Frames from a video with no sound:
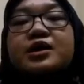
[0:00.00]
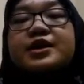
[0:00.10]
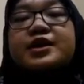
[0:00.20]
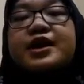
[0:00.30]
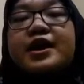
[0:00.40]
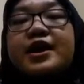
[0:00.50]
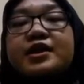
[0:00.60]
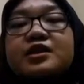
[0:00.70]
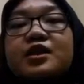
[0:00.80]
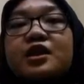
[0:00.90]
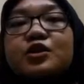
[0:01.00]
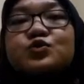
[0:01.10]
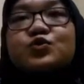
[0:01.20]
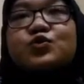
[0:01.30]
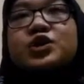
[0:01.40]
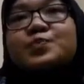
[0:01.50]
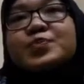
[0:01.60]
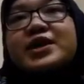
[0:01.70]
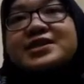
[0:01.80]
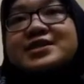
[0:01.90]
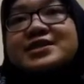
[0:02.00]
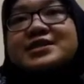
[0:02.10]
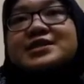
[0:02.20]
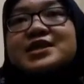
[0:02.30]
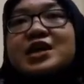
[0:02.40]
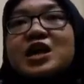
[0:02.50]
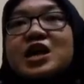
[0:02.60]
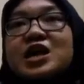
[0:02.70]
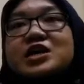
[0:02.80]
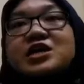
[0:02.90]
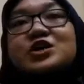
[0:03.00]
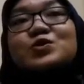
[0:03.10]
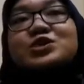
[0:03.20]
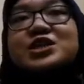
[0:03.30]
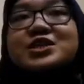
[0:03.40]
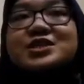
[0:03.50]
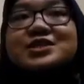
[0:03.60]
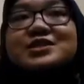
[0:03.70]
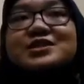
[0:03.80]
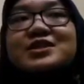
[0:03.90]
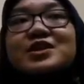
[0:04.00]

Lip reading: he can do a better negotiation.